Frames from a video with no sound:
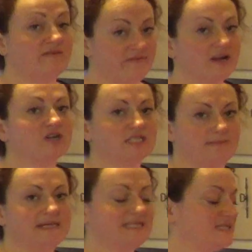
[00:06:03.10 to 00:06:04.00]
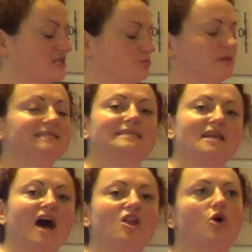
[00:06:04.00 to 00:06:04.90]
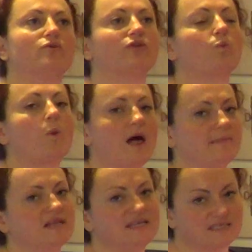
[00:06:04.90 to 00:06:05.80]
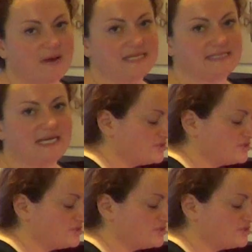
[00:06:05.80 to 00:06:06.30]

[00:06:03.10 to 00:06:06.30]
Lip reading: a very spicy dish, but it's not overwhelmingly spicy.